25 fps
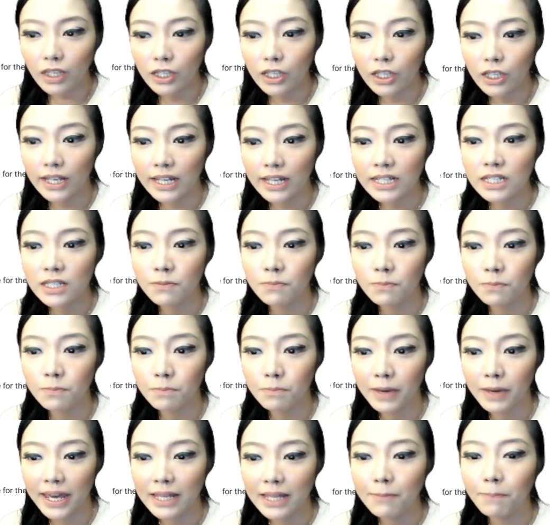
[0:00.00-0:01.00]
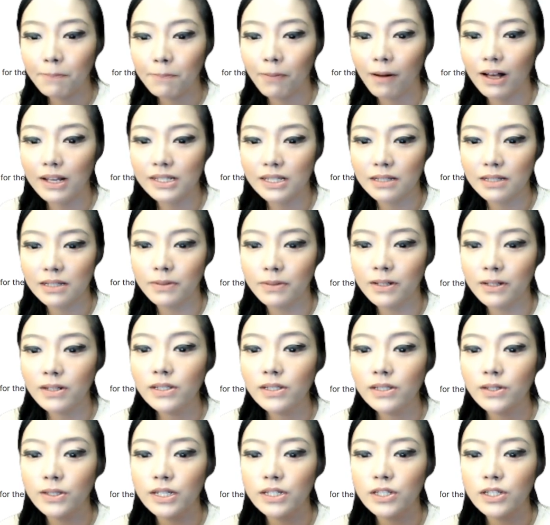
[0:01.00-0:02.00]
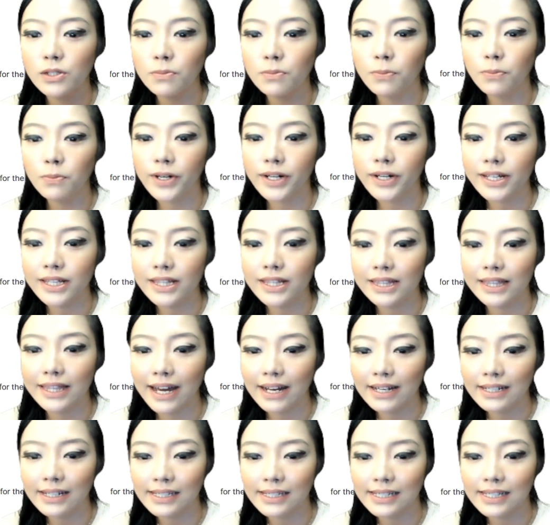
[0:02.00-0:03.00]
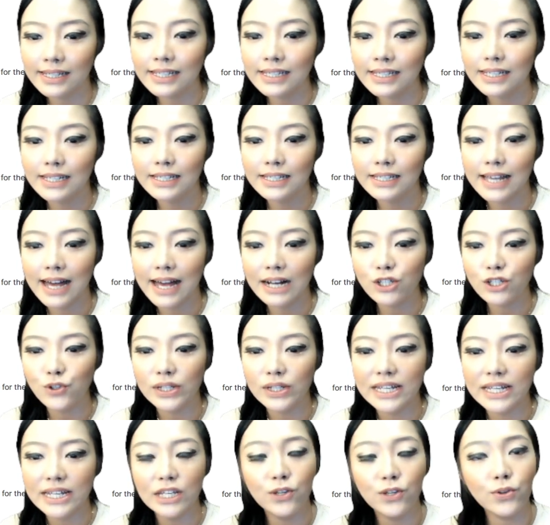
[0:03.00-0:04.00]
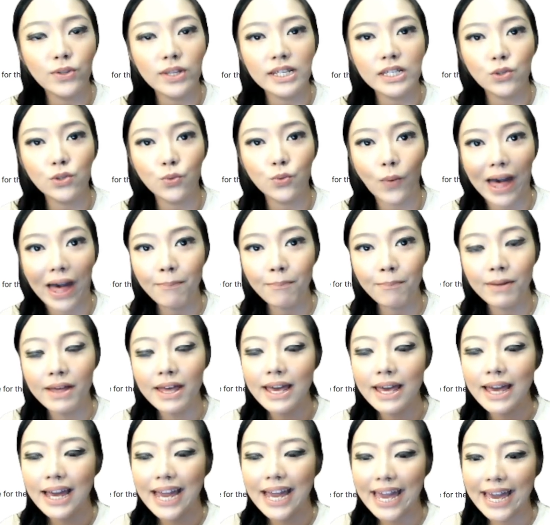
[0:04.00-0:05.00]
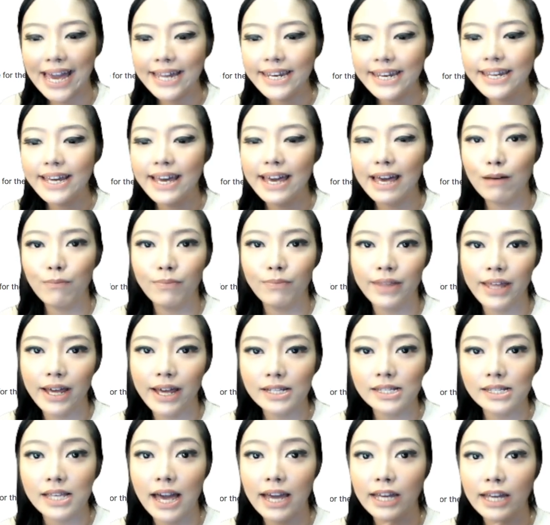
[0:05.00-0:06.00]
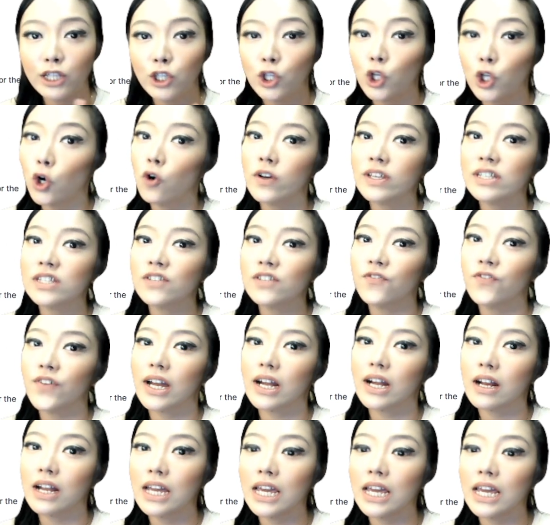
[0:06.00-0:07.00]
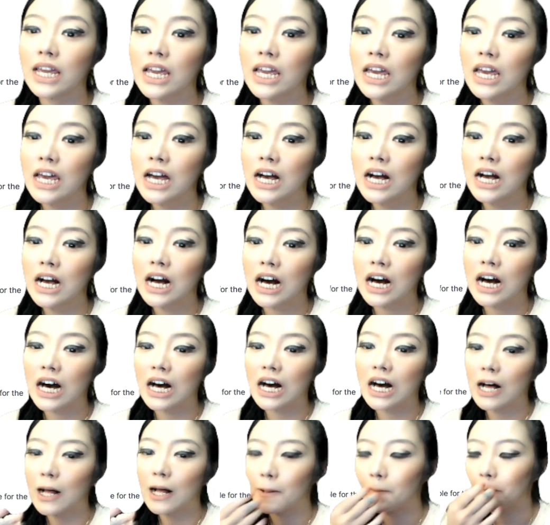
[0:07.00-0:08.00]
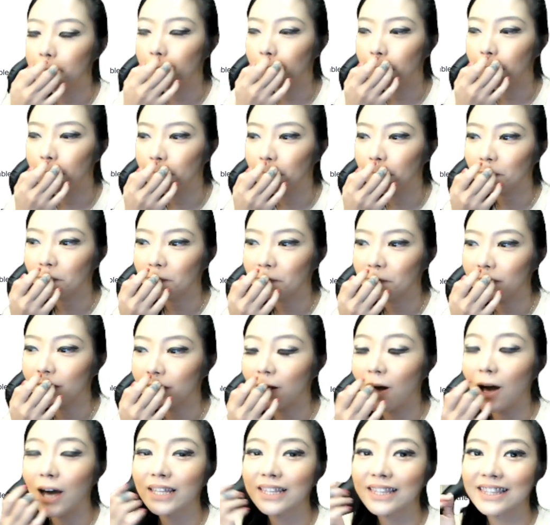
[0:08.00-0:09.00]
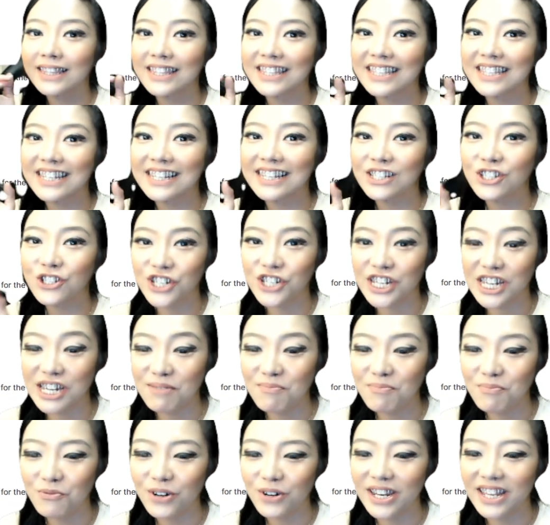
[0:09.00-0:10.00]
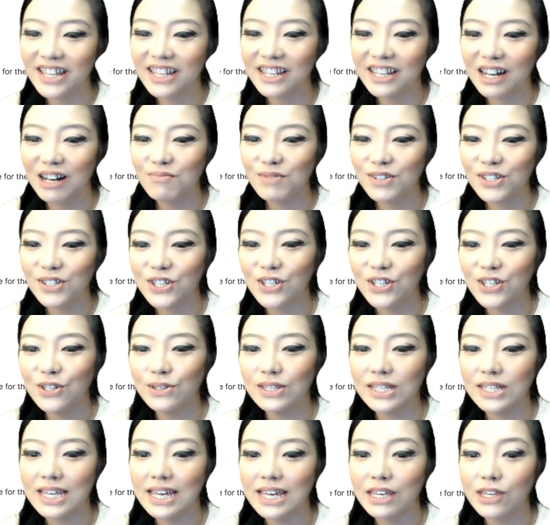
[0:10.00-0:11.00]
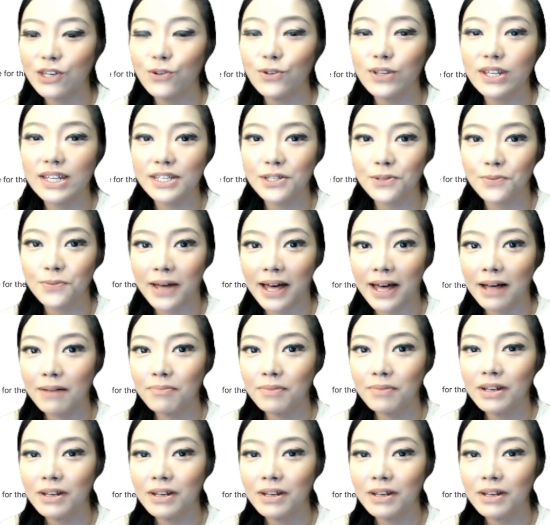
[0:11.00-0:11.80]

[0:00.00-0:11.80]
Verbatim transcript: it's made possible. So the supported dexes is actually Uniswap and MDEX. I know it's very um, not cheap when it comes to using Uniswap.